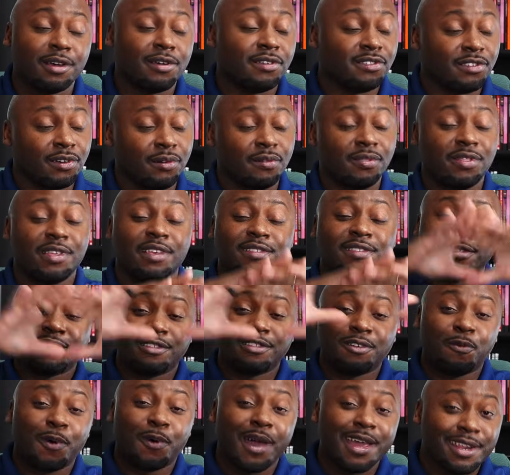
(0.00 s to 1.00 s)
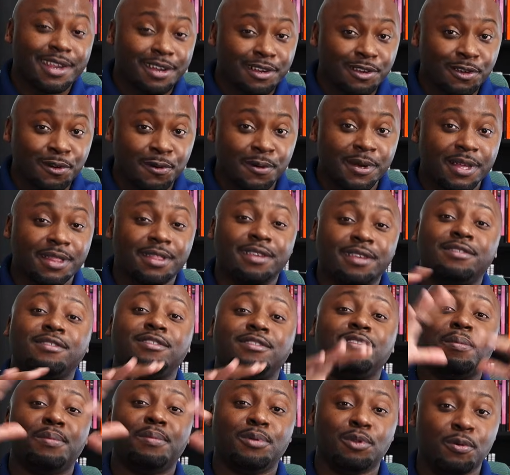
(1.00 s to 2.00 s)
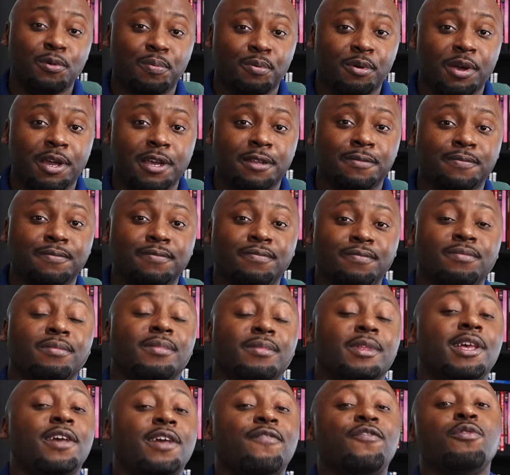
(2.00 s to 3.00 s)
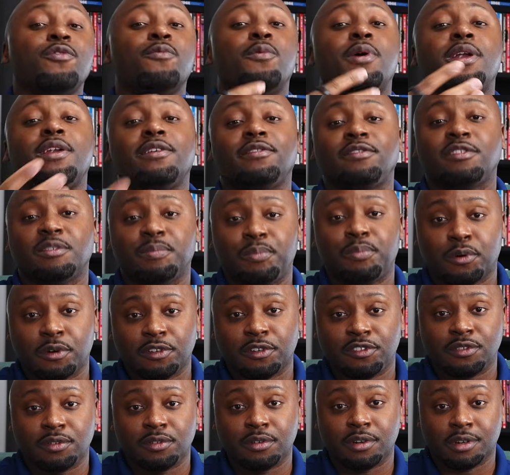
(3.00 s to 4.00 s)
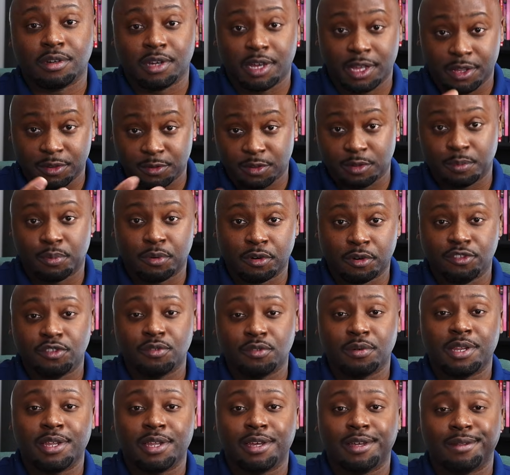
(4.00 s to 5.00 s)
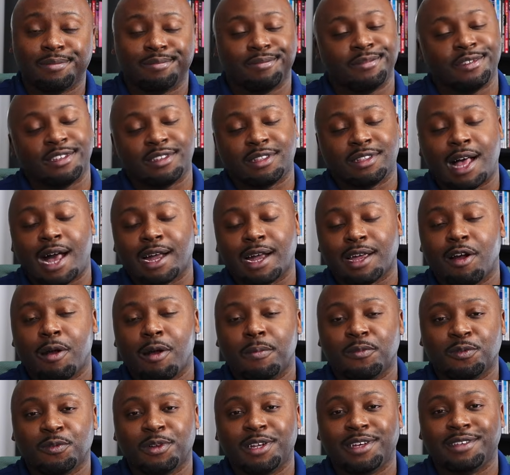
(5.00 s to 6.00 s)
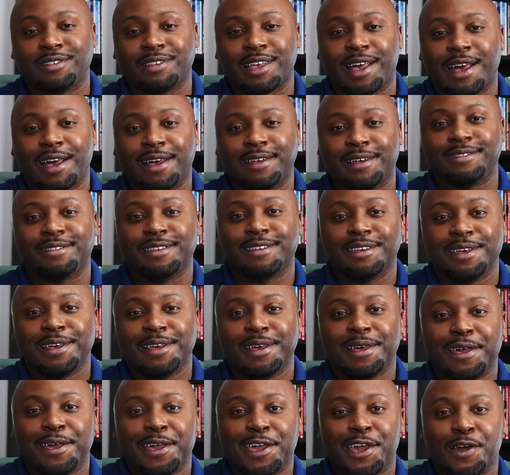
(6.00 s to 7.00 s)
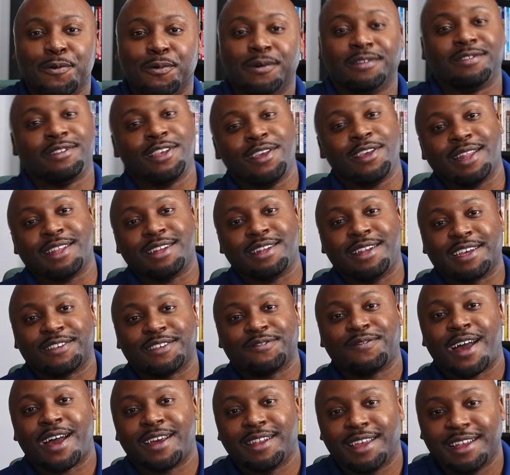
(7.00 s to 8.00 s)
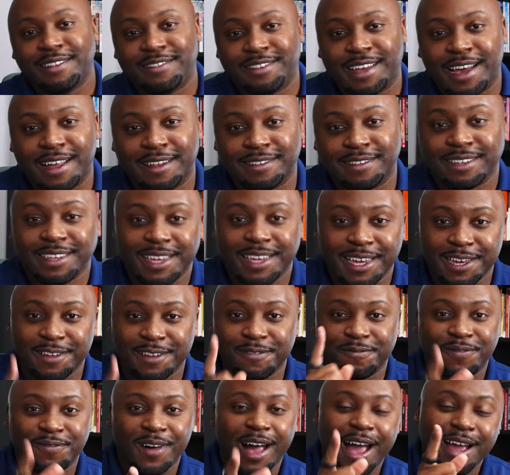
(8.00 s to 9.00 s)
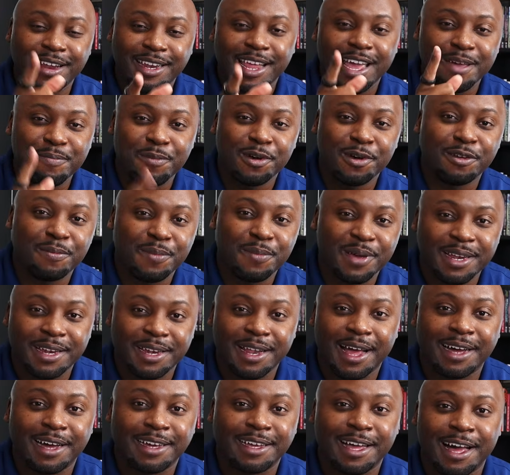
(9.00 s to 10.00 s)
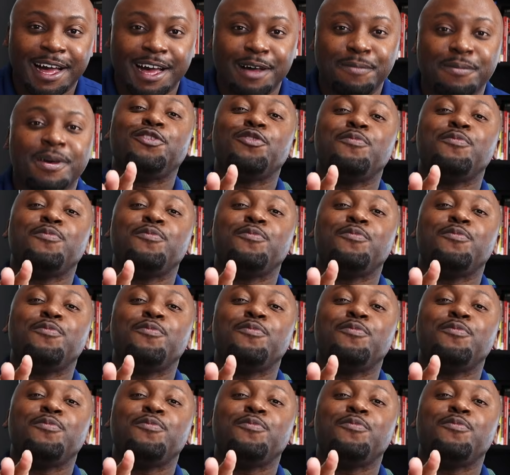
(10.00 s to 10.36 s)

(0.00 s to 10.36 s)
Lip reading: So this is the way to do it. This is the blueprint. If you want to support you in it, just lock arms with us, guys, and we'll see you at the next 5-day challenge. Again, 5daymiddleman.com.